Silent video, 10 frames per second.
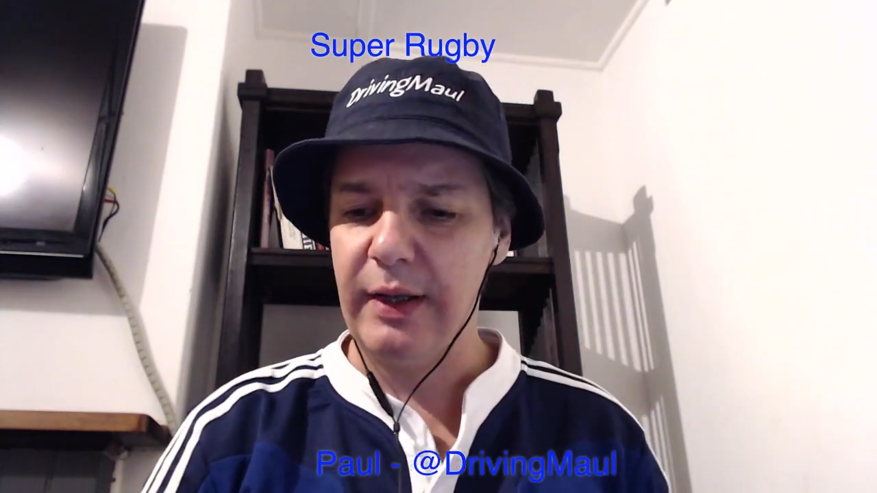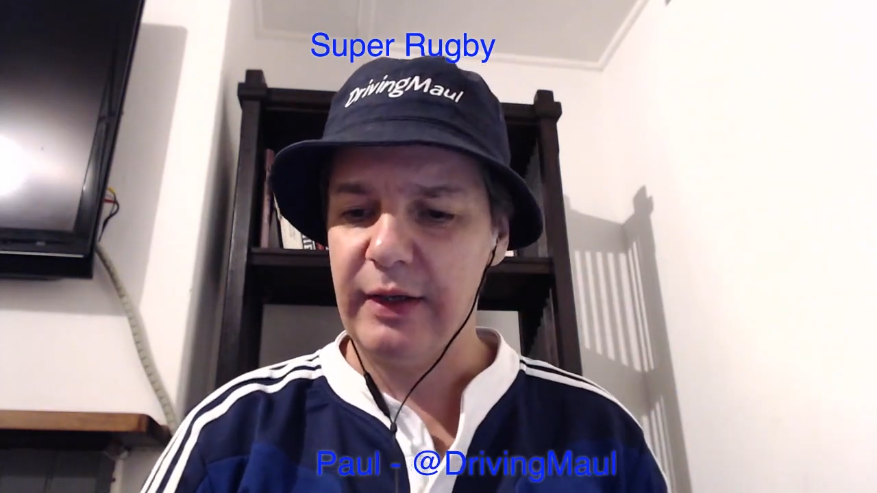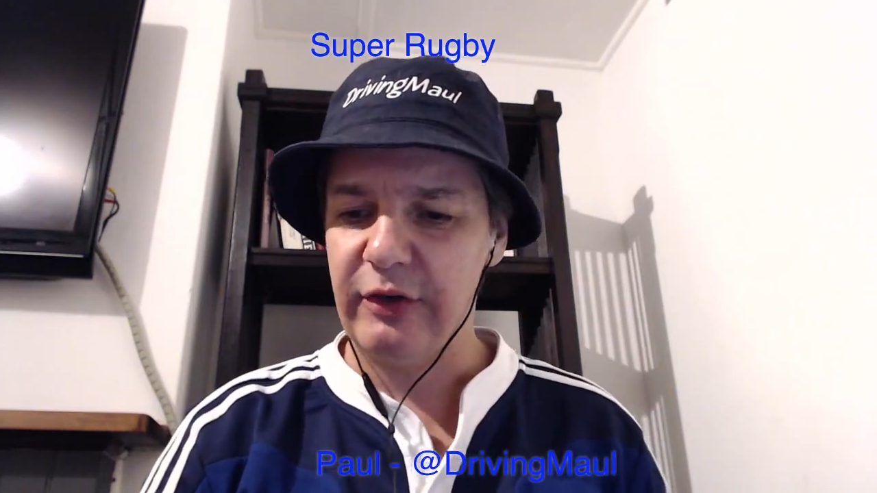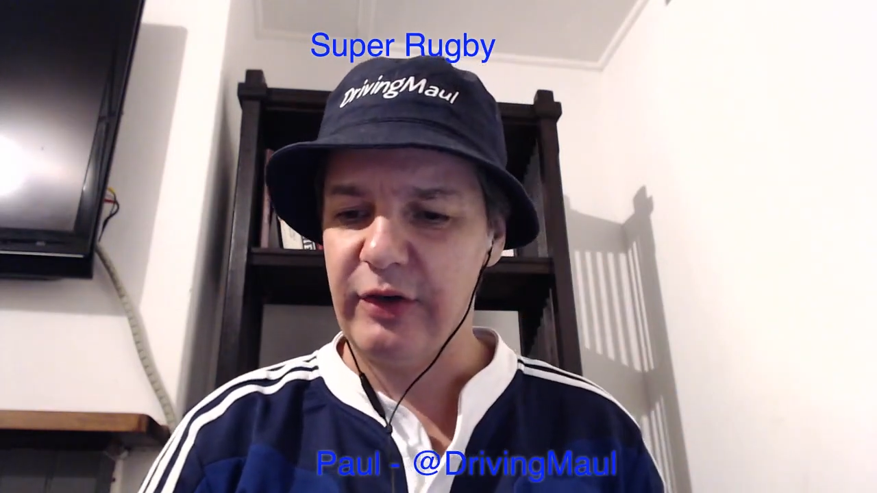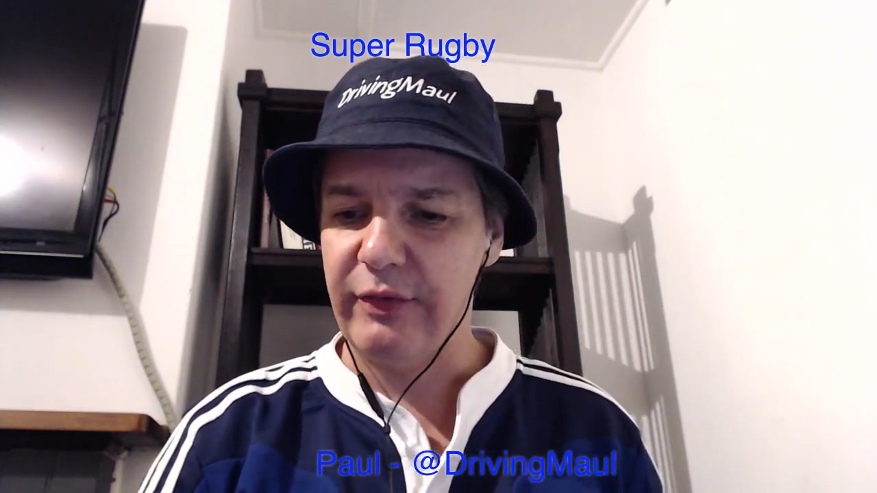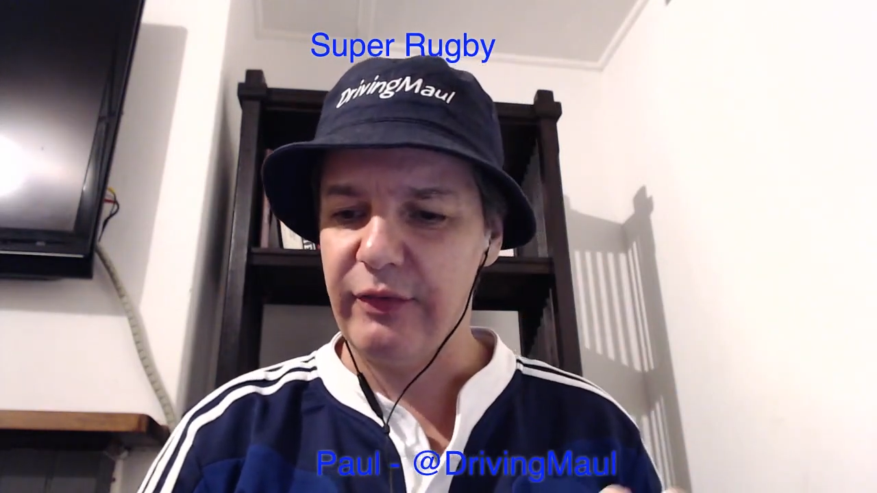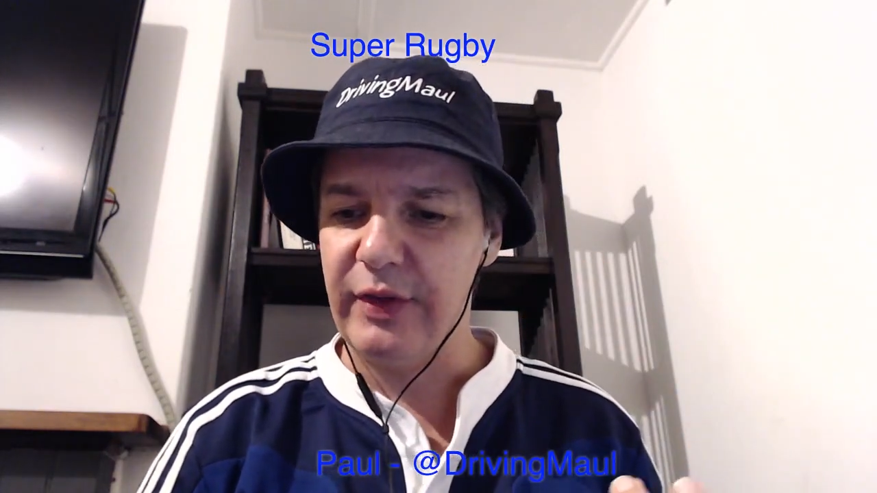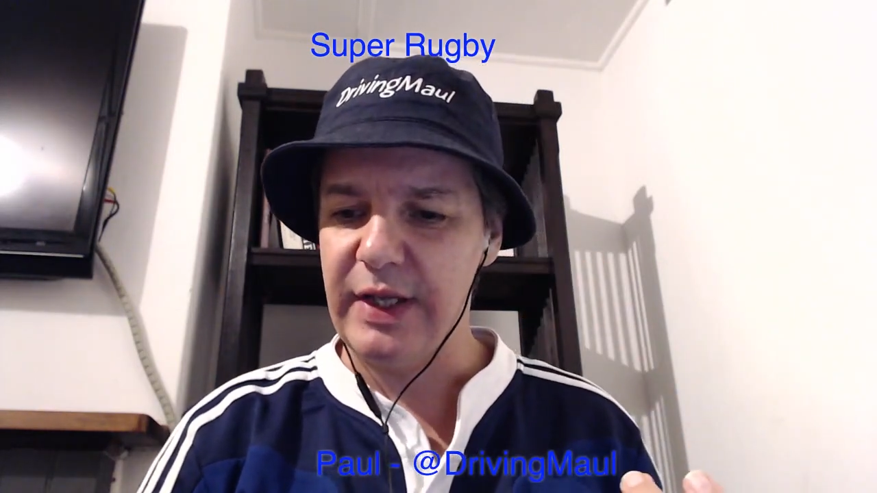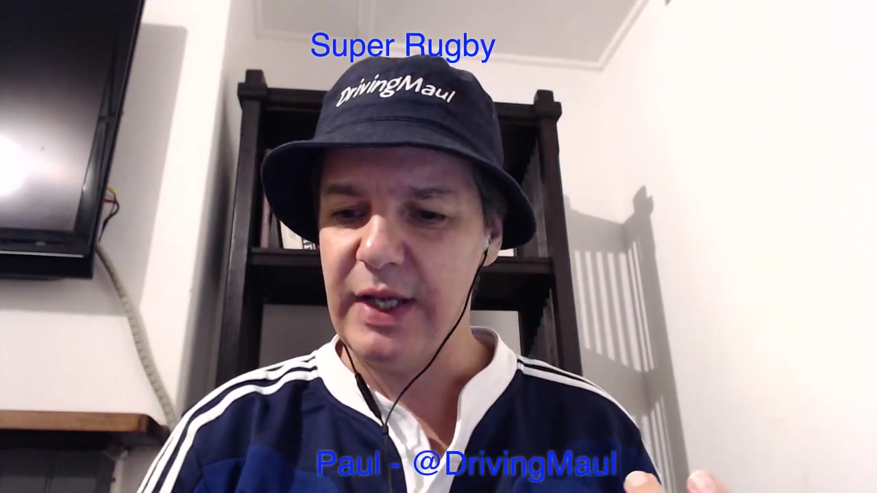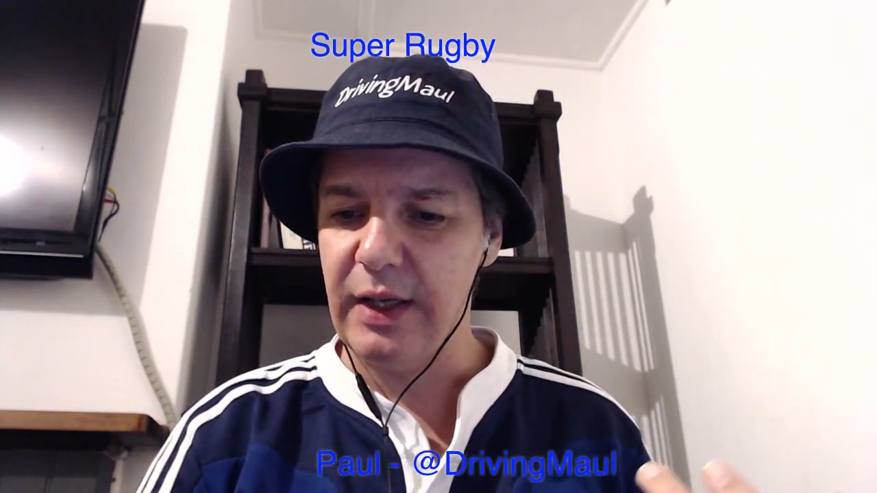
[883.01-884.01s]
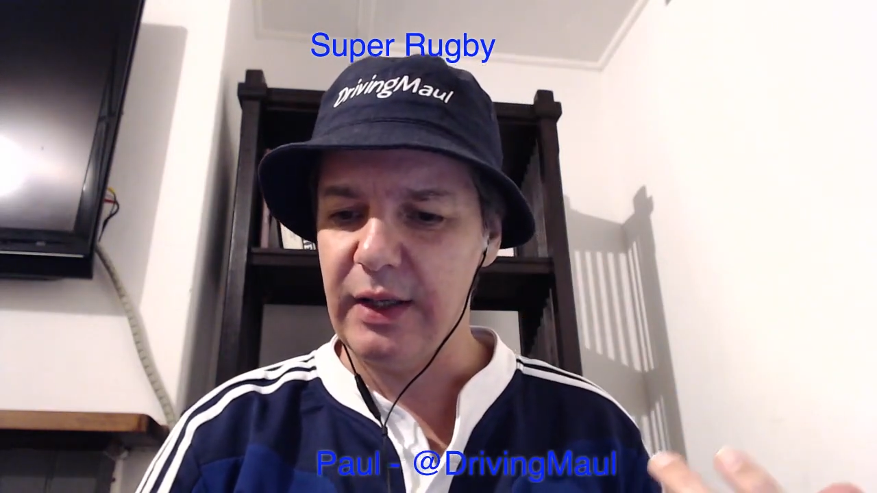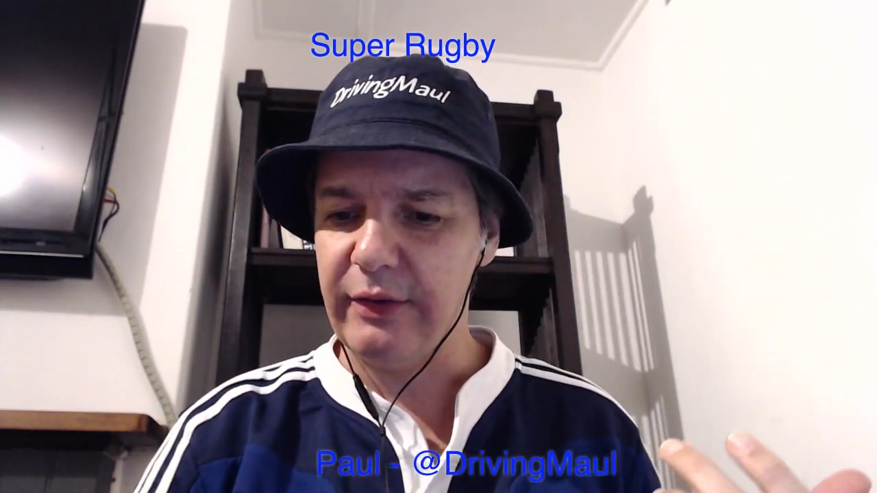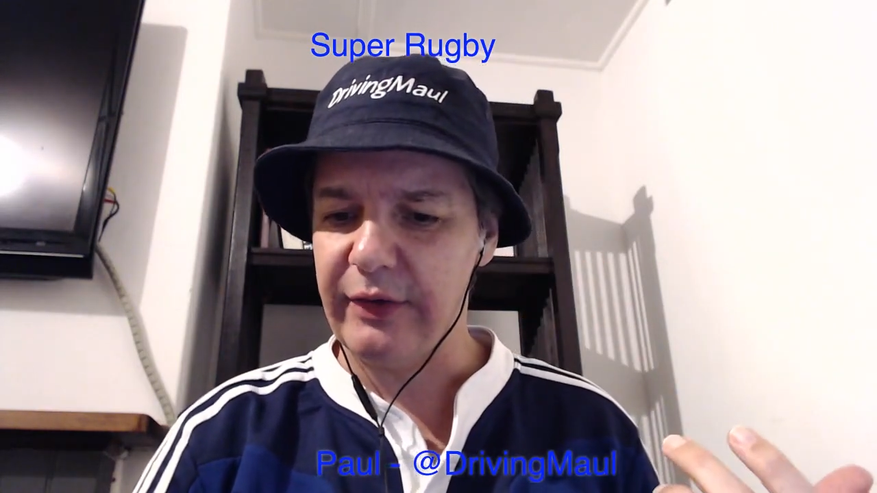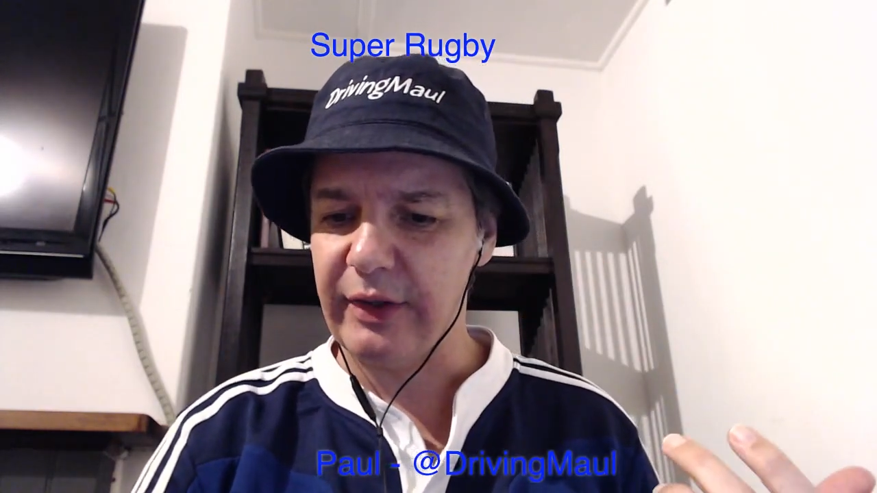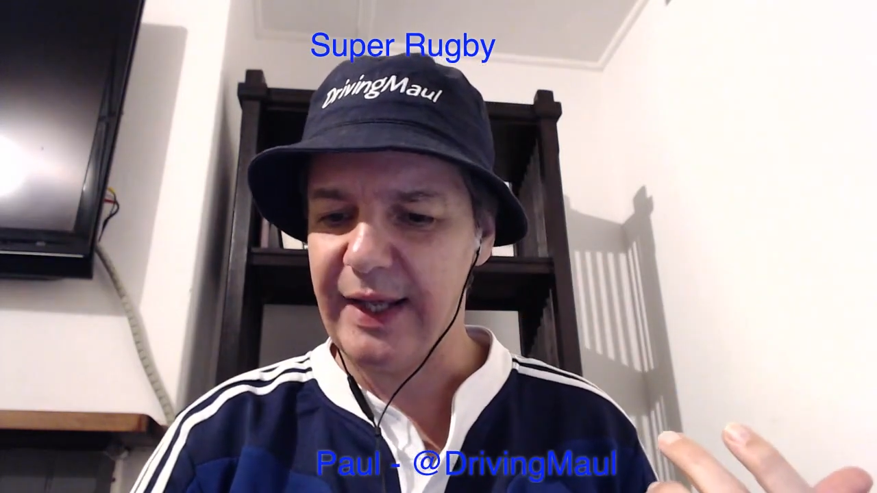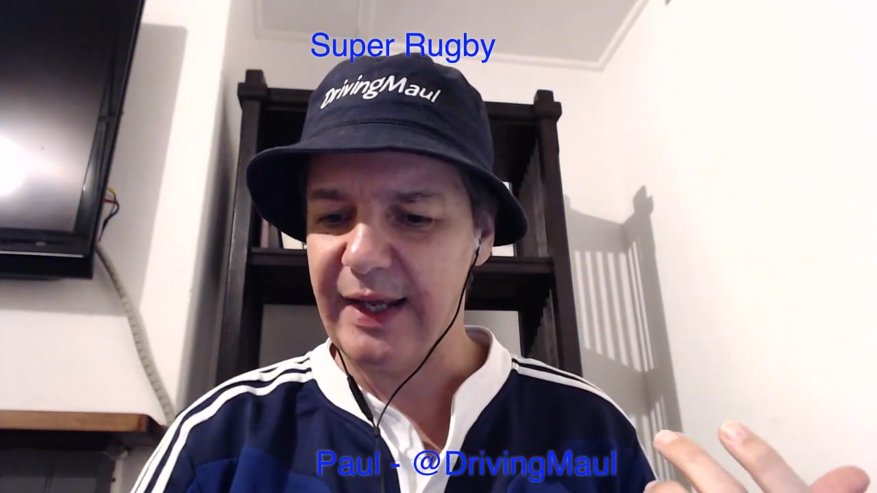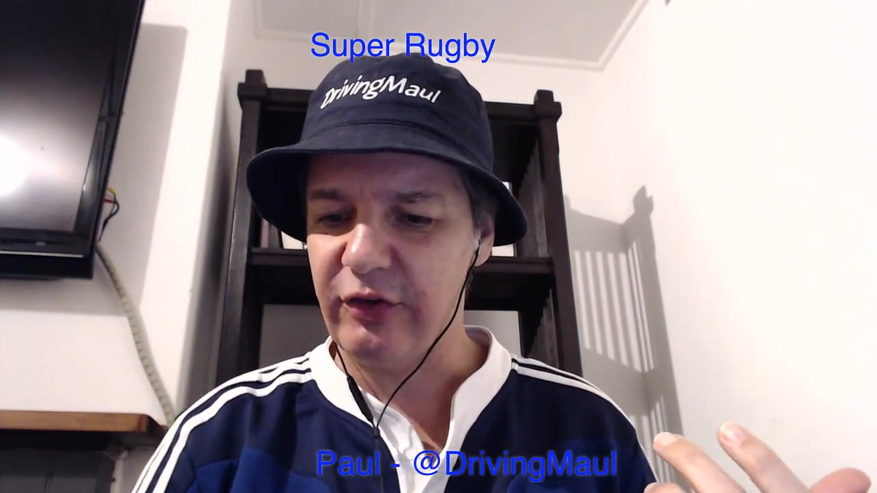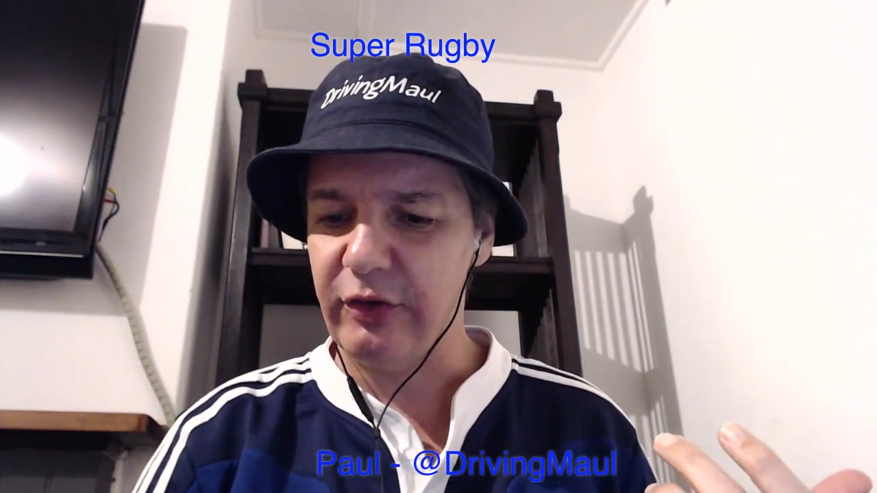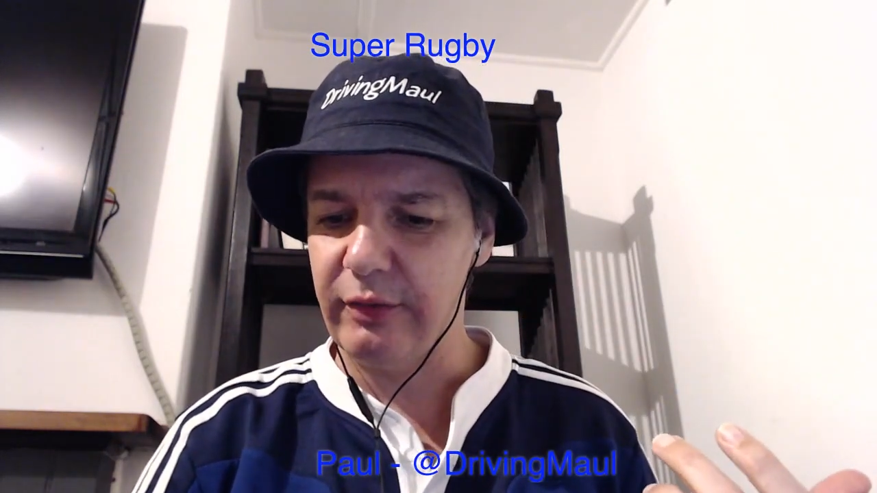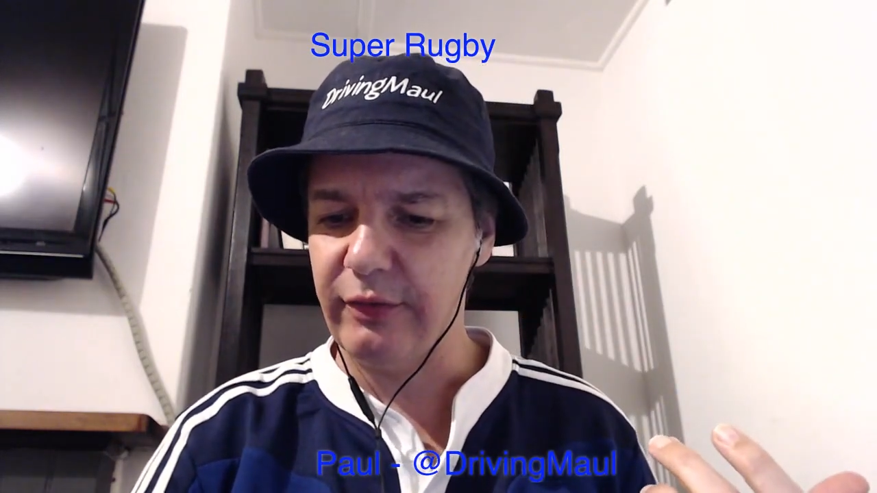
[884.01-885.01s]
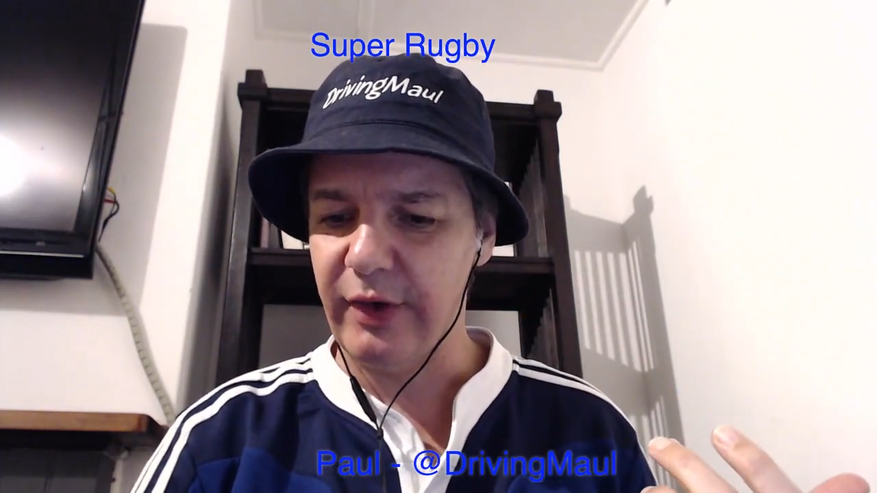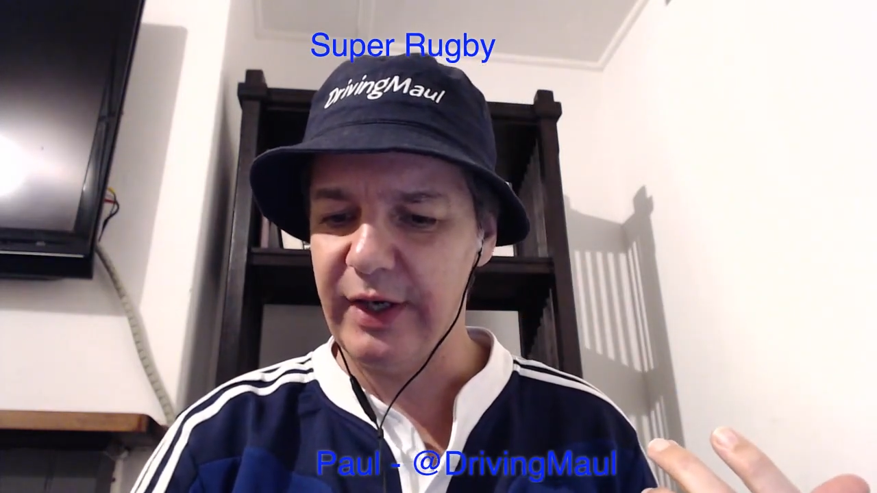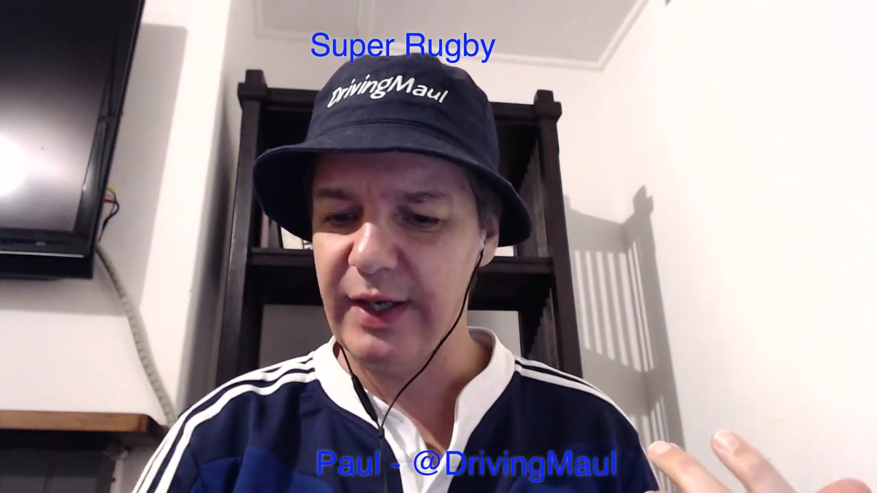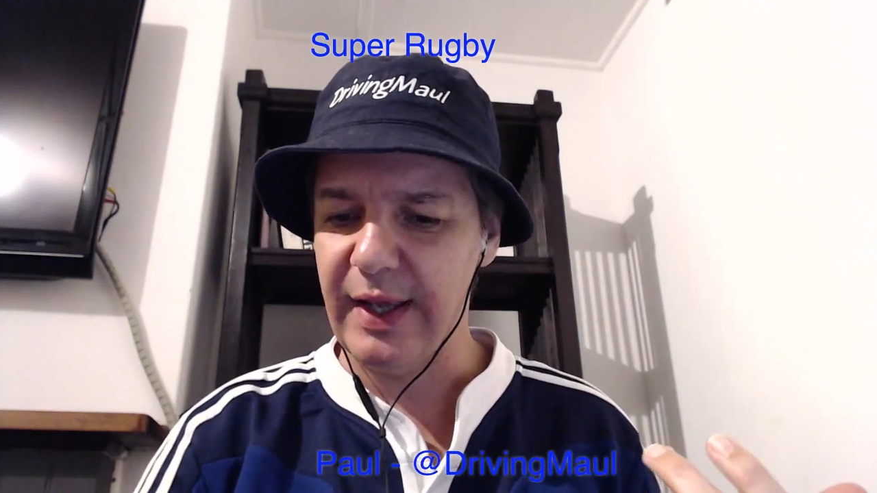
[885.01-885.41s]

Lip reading: Let's see if find